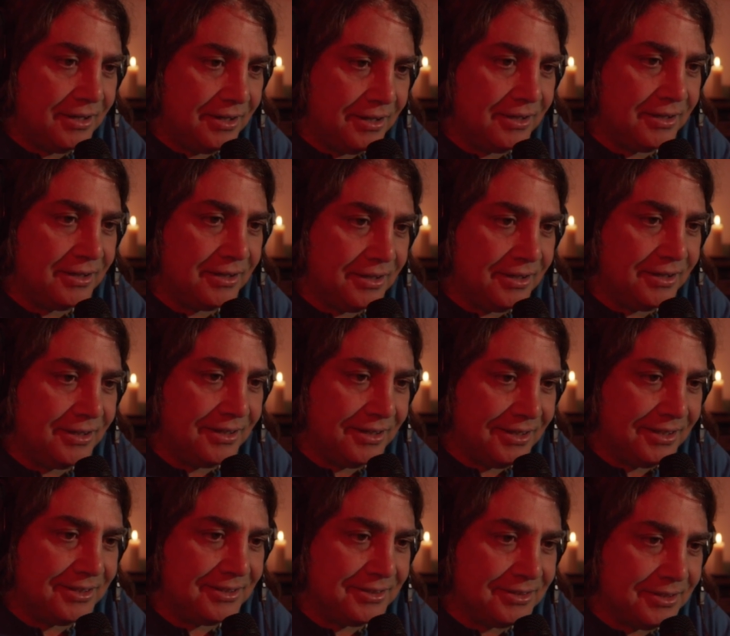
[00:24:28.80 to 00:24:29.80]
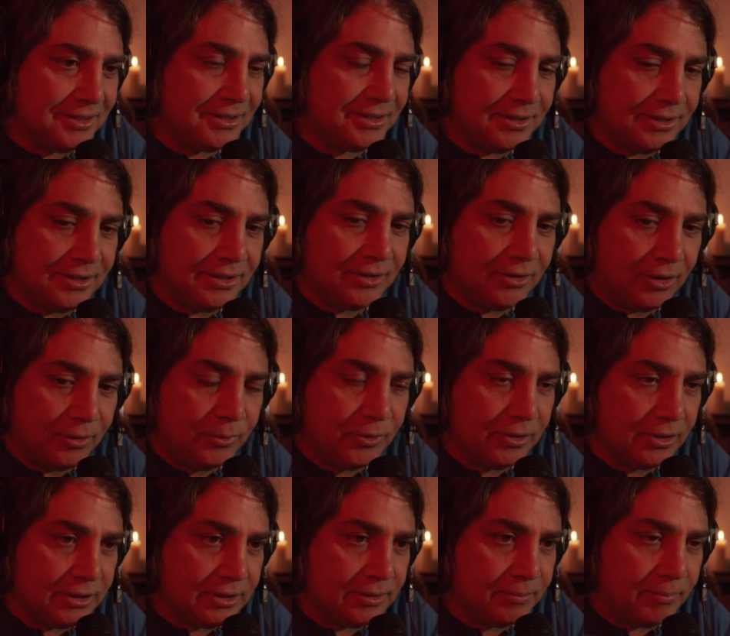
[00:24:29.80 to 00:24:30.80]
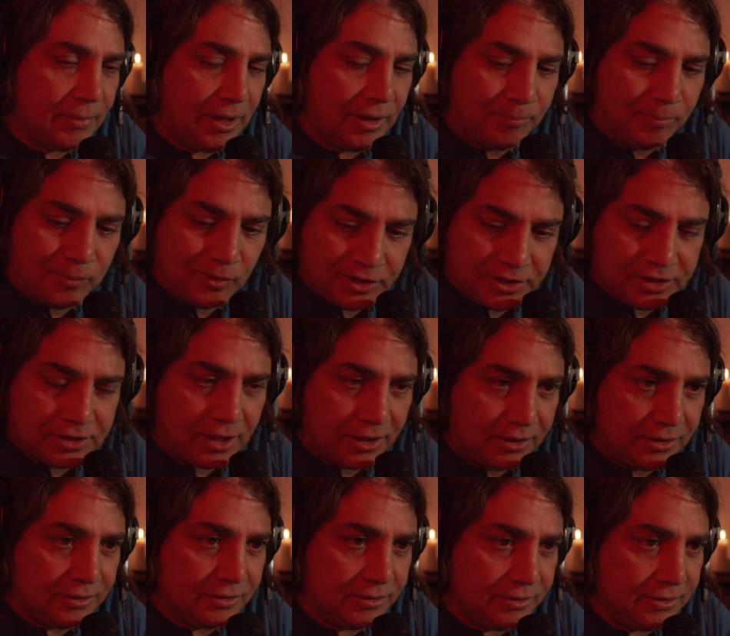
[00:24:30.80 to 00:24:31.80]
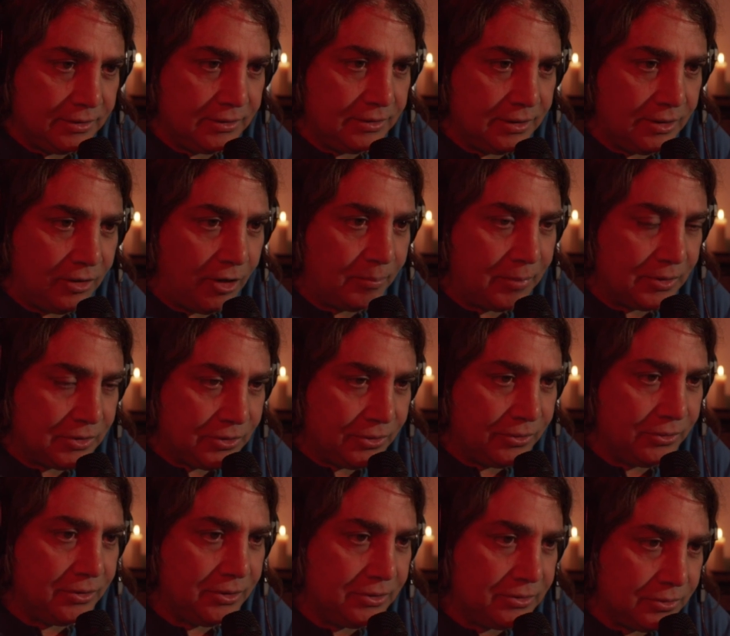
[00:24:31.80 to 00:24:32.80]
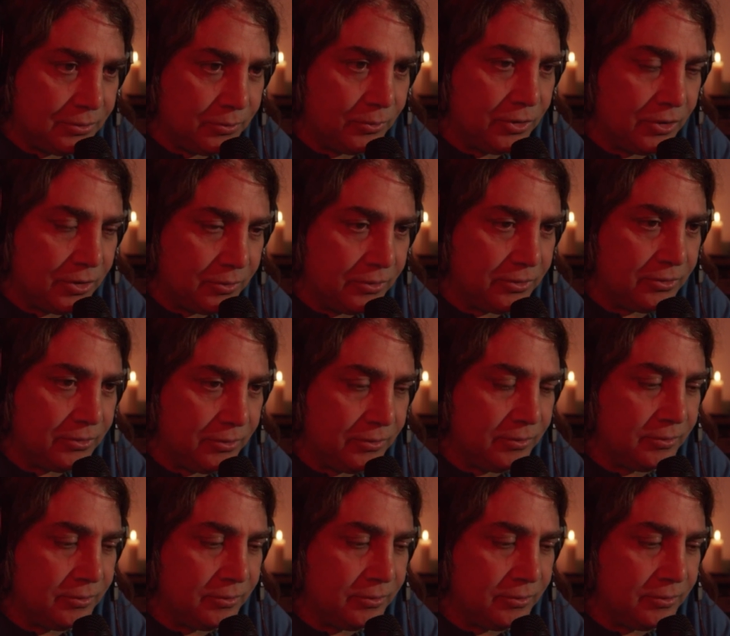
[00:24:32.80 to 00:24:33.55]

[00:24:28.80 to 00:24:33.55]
And I really appreciated the opportunity to work with you.